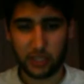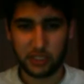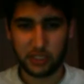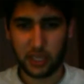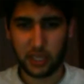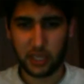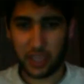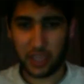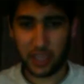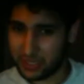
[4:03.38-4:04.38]
like yin
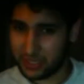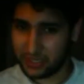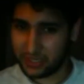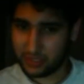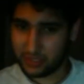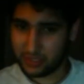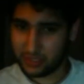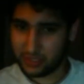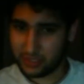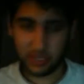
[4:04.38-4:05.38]
and yang,
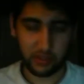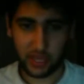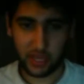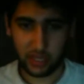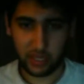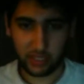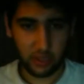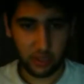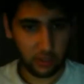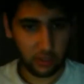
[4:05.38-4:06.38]
kind of like that,
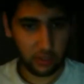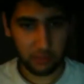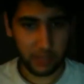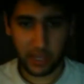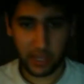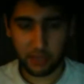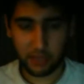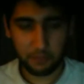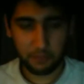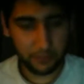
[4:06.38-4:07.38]
like good and
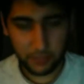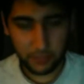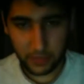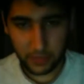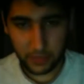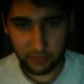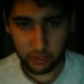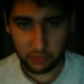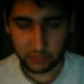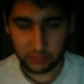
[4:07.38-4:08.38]
bad
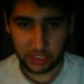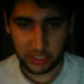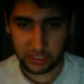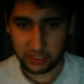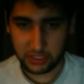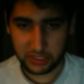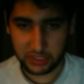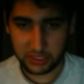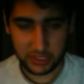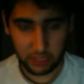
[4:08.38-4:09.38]
from
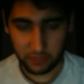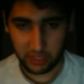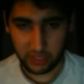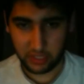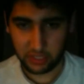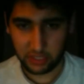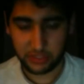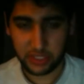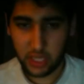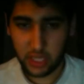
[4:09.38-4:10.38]
Chinese
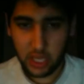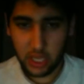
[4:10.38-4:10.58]
ideals.